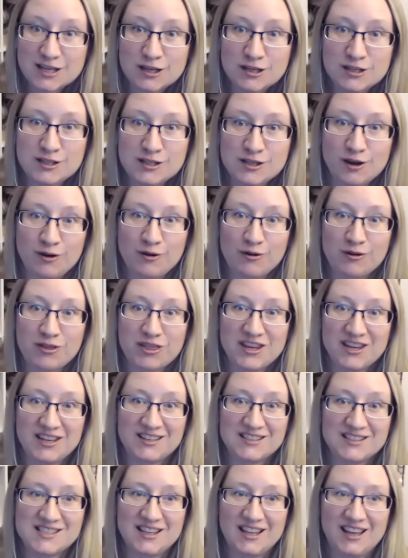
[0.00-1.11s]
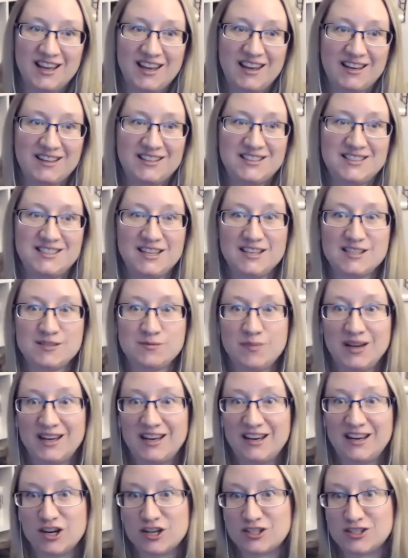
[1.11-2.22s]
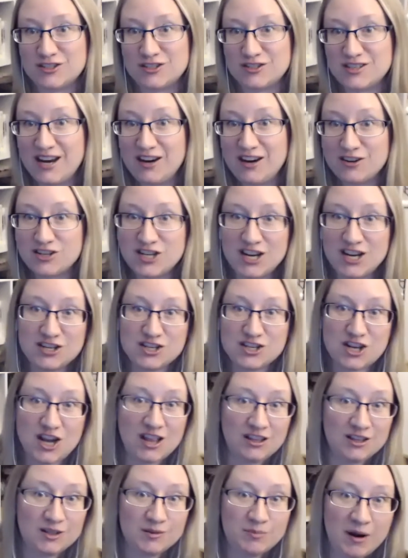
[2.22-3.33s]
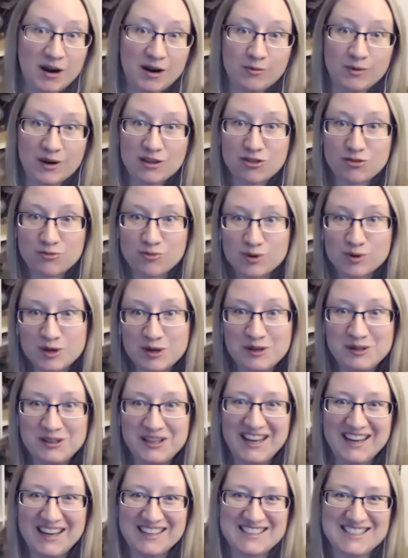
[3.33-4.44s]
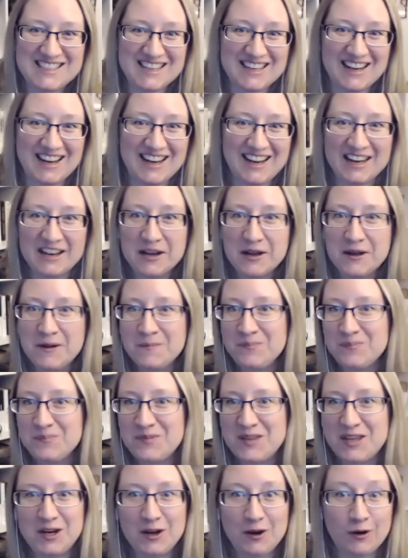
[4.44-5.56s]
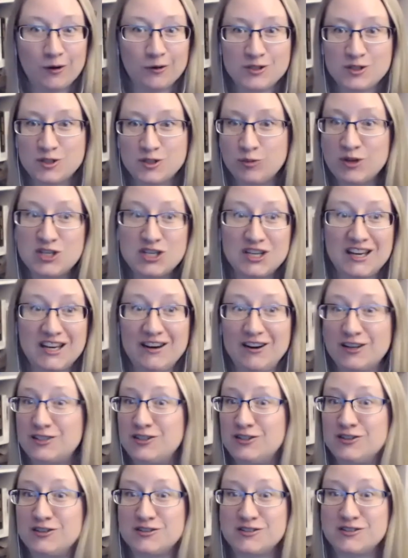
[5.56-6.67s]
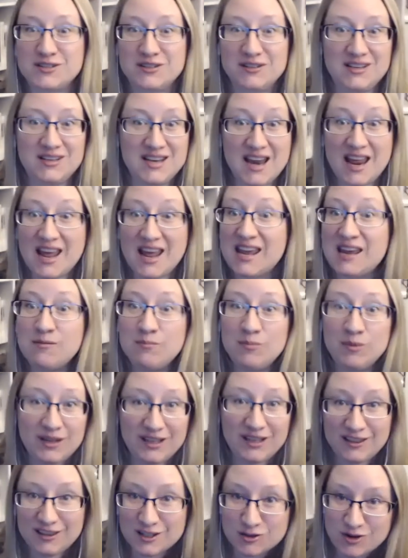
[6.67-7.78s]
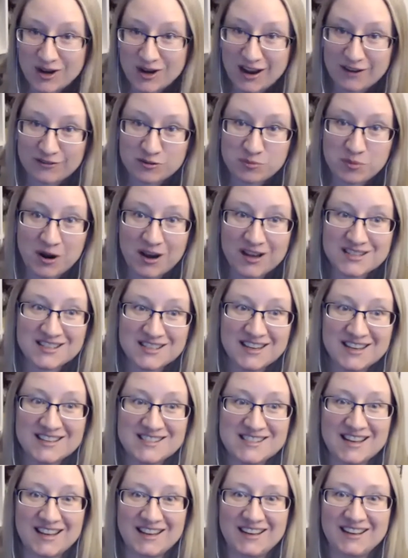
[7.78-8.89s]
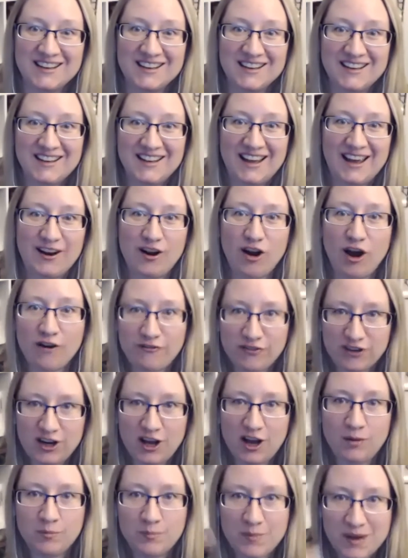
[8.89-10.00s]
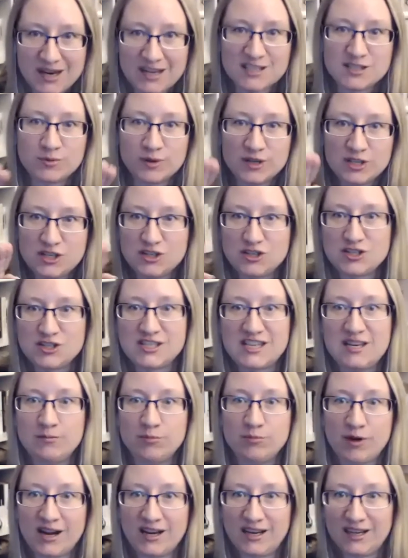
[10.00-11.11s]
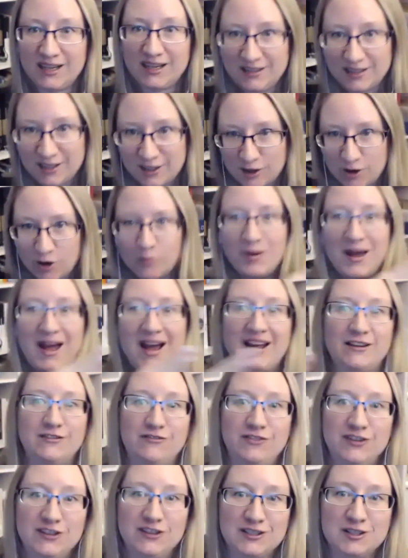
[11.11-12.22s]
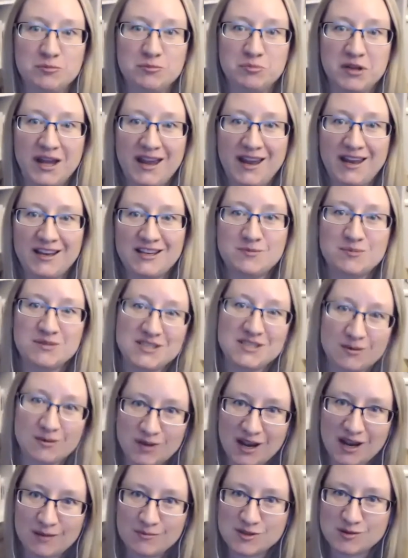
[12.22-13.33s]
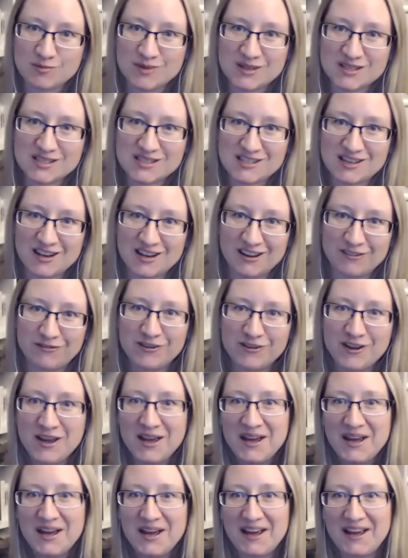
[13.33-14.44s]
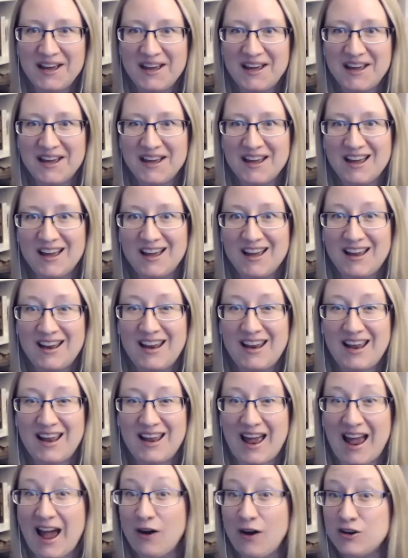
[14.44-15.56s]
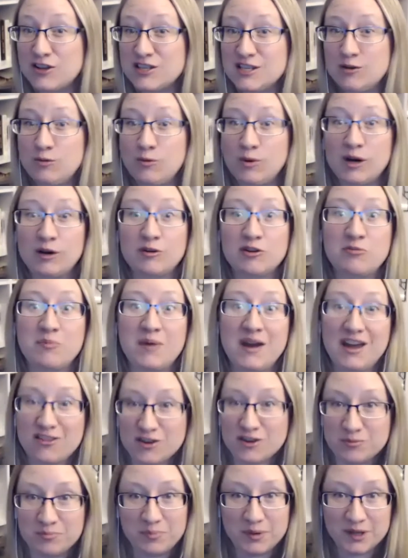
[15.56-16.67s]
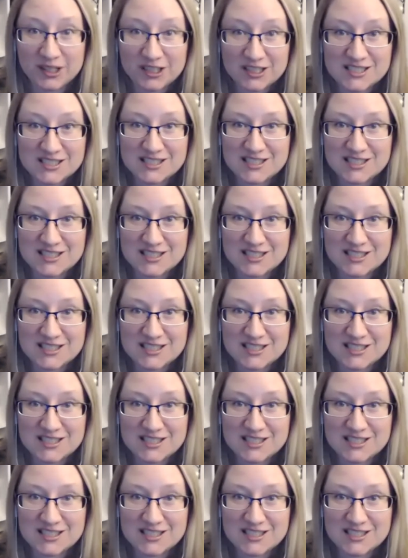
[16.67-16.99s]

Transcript: So things like, does my character's hair change color partway through? Like, did I, you know, switch a character's name in the draft process? And often I'll make a switch and just keep writing and then go back and fill in the blanks. But sometimes you miss stuff. How does it work with my other books?